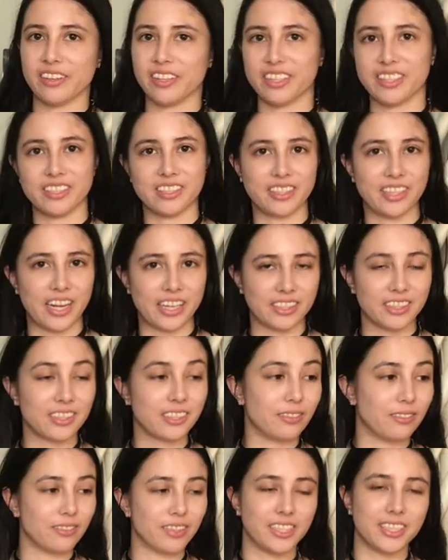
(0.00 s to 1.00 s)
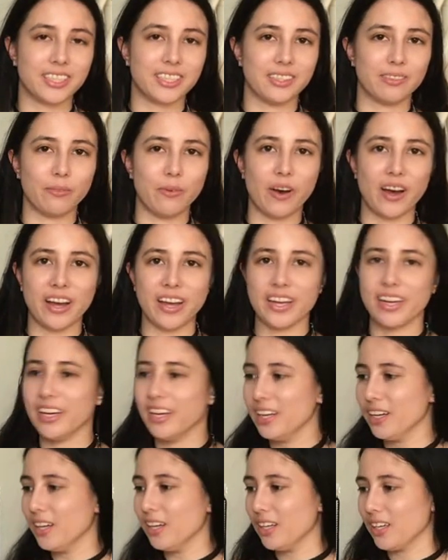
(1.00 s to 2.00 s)
I guess that's the reason why.
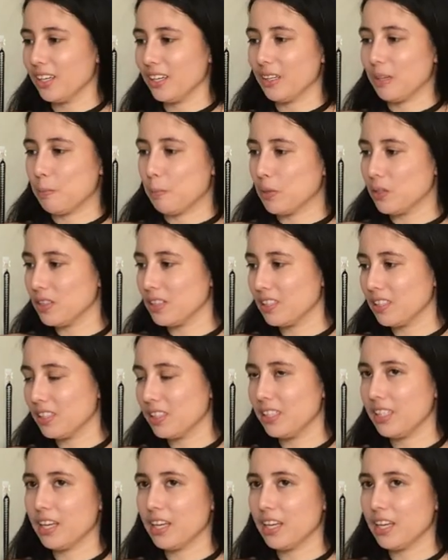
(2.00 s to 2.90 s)
Uh, personally,